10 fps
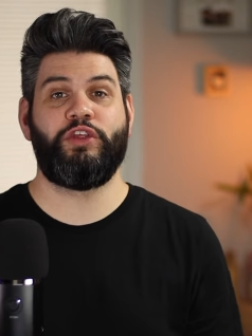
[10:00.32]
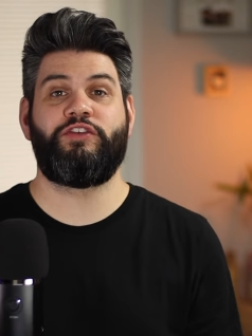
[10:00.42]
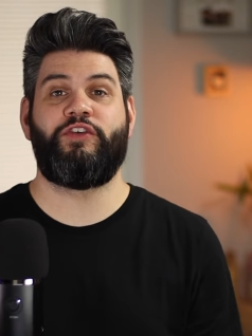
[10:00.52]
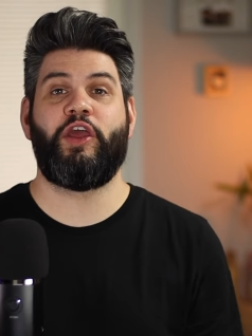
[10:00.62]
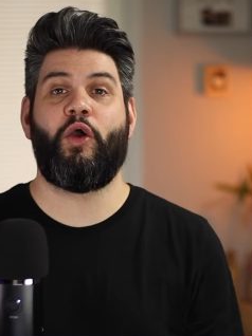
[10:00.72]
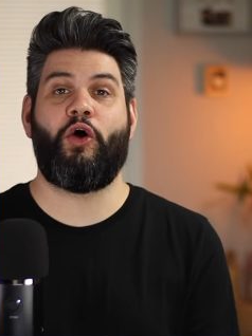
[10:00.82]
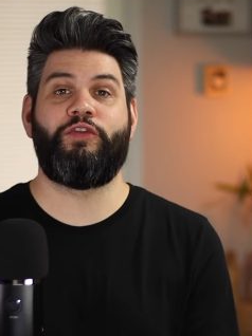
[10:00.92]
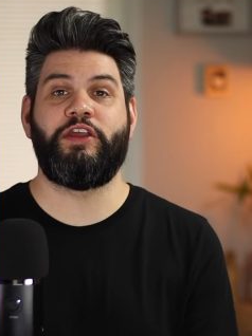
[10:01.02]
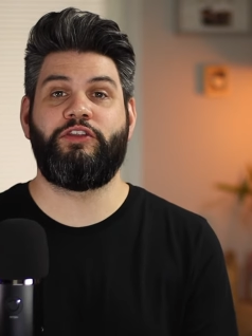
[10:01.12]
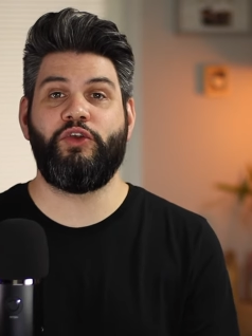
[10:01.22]
this video on
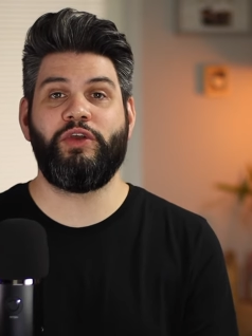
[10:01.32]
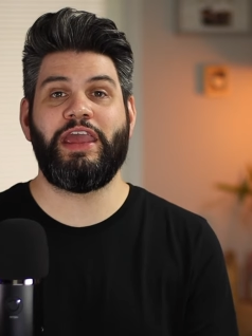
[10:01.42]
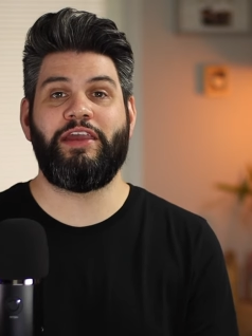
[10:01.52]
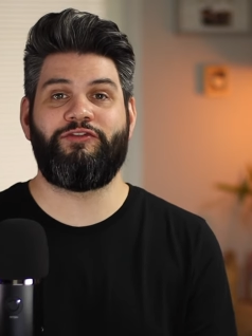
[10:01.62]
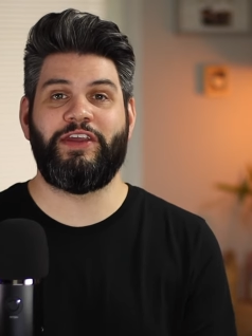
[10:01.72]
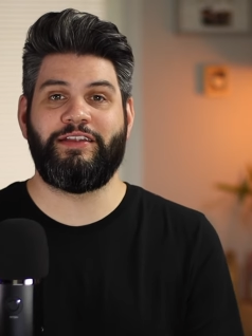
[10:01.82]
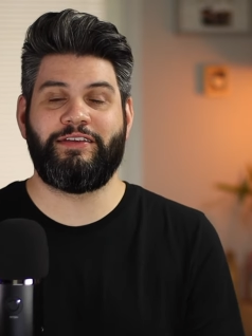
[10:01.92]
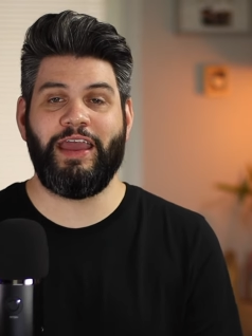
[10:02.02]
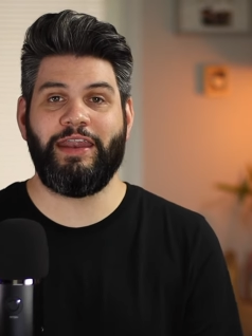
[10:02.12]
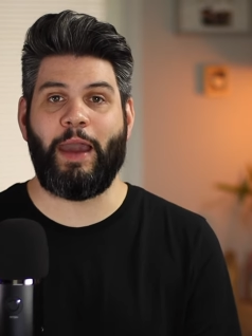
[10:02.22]
the DOOGEE V
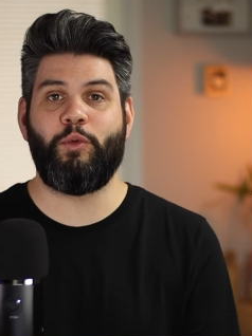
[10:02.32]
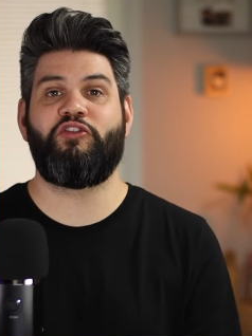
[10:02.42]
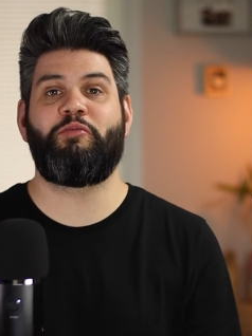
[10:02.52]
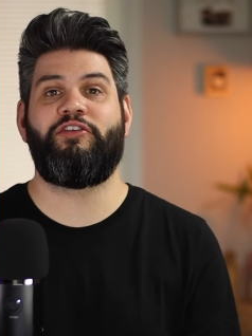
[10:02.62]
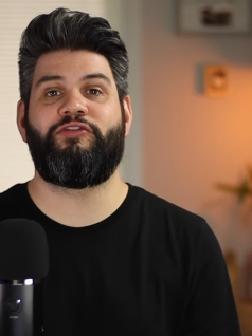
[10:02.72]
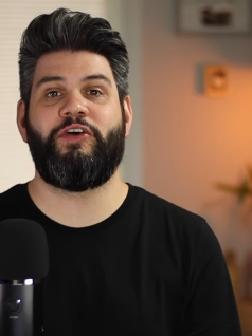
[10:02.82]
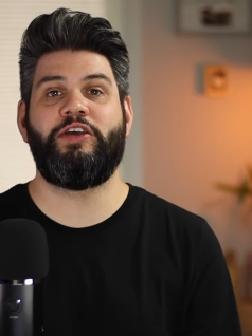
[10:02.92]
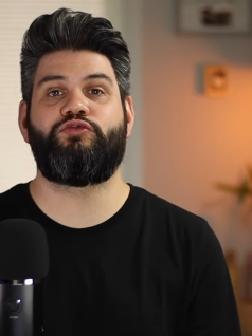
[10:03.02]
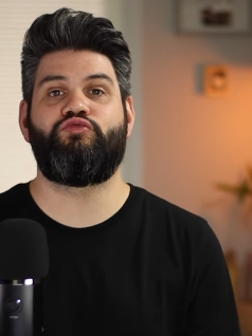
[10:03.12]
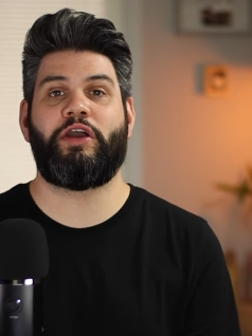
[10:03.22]
ten and one of my
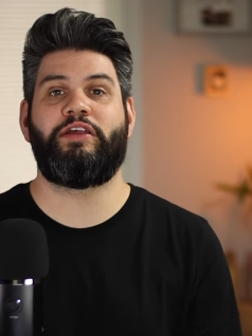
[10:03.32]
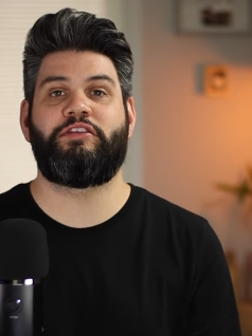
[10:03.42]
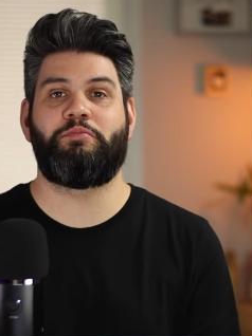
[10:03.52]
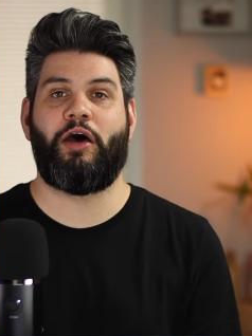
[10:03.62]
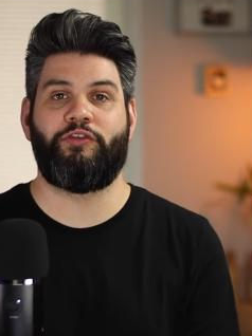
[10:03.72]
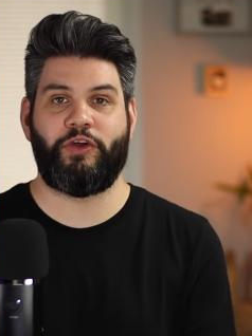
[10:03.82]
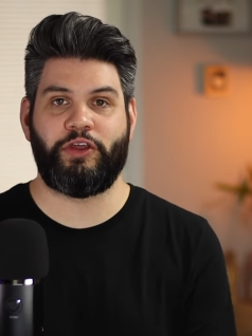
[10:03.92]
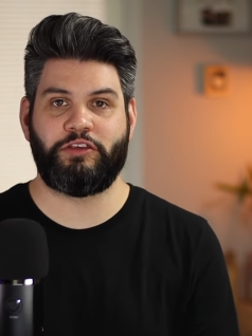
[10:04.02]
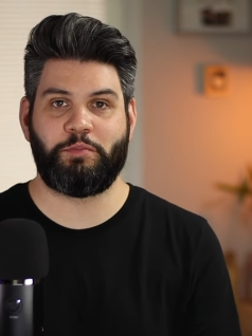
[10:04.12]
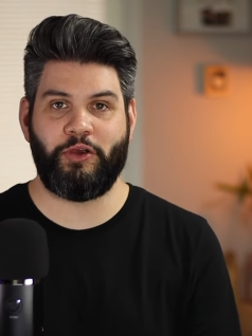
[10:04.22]
first rugged smartphone
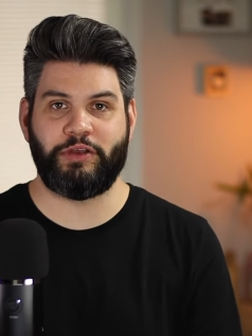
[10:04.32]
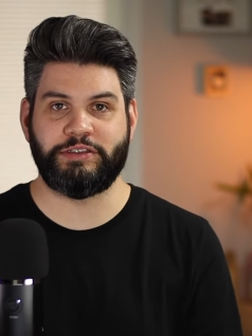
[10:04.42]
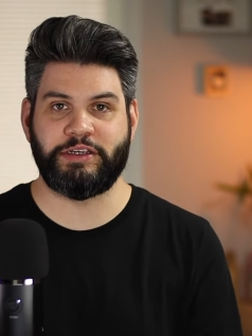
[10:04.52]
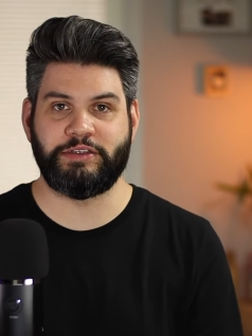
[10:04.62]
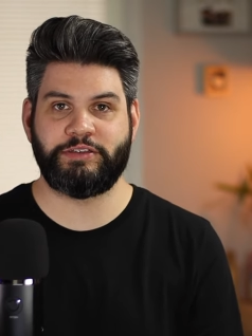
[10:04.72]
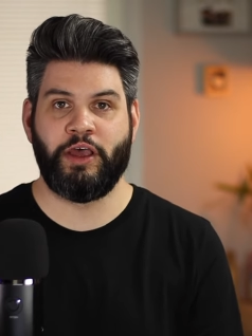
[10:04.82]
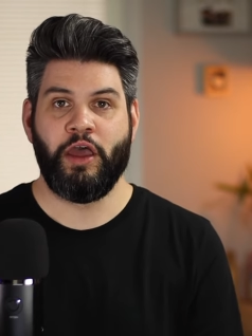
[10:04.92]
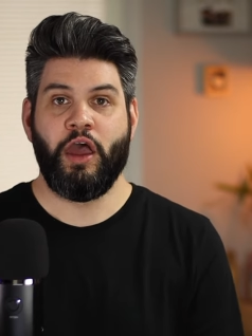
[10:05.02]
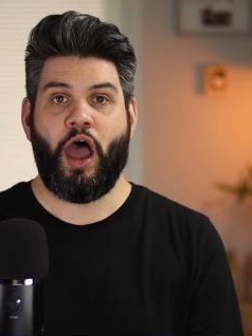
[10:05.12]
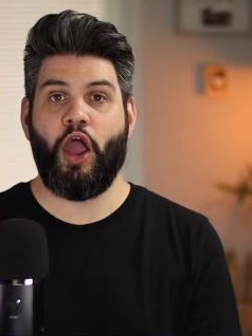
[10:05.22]
experiences.
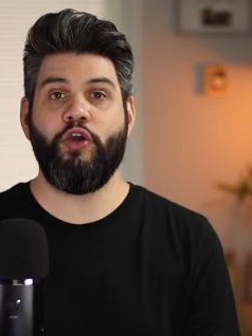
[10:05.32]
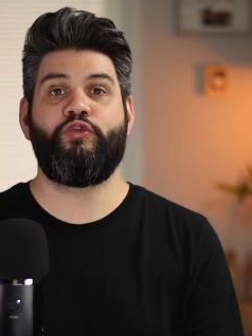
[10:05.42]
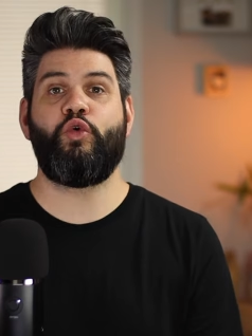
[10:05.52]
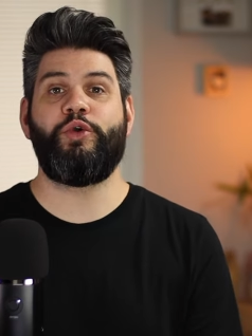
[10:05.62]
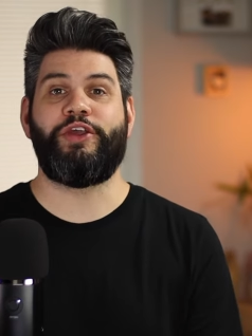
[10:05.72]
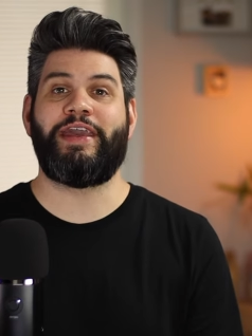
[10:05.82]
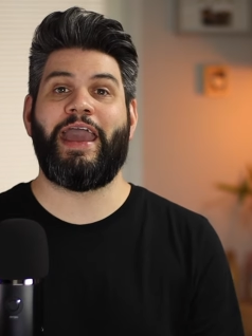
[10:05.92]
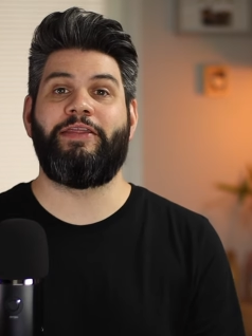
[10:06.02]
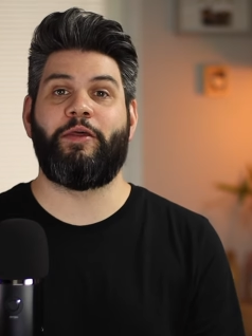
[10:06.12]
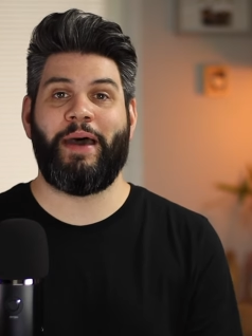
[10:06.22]
Overall, what you get
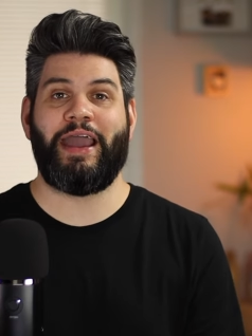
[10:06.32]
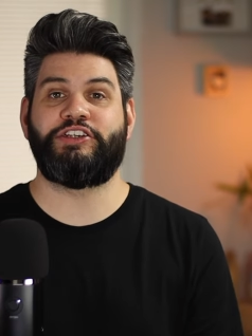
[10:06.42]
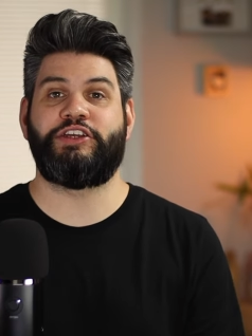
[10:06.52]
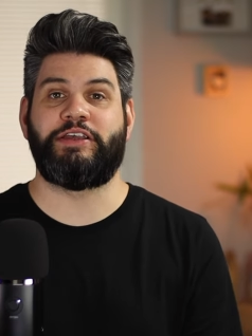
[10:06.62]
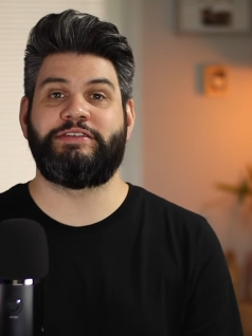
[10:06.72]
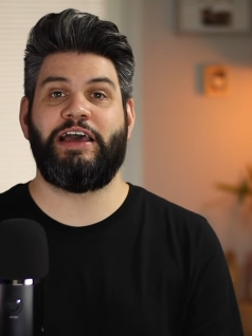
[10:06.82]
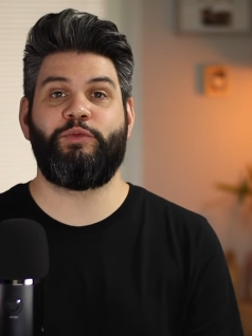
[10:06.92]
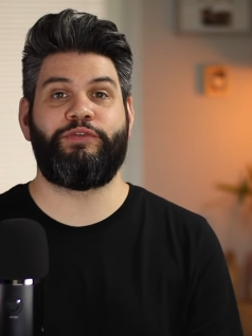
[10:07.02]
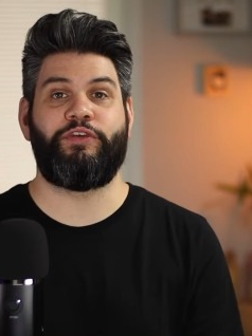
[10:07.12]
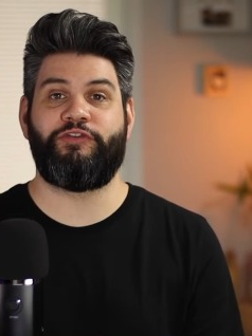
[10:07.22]
in the packaging itself
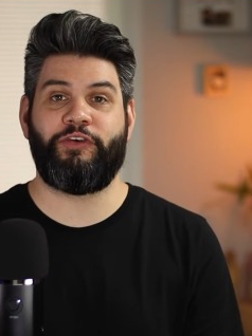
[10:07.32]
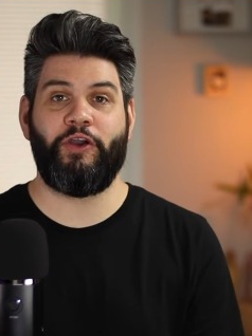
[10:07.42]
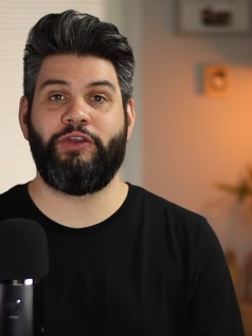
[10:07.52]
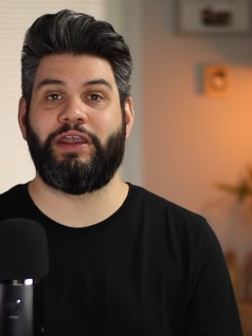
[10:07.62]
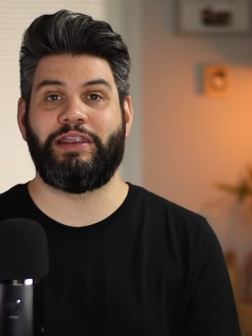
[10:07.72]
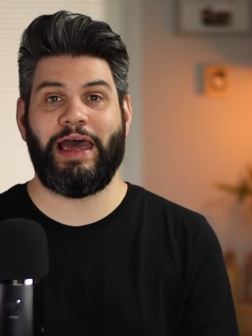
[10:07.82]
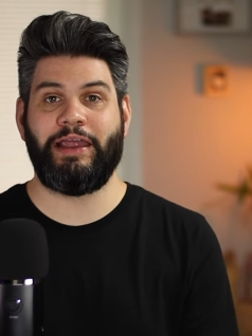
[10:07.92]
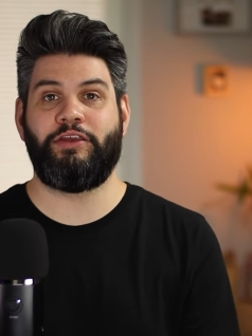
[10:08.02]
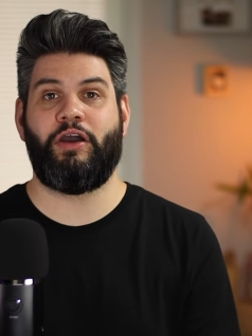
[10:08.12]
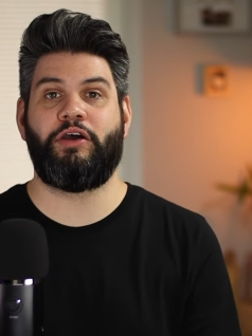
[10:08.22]
with the phone,
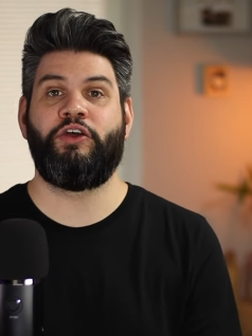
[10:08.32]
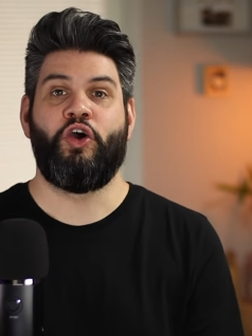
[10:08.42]
lanyard,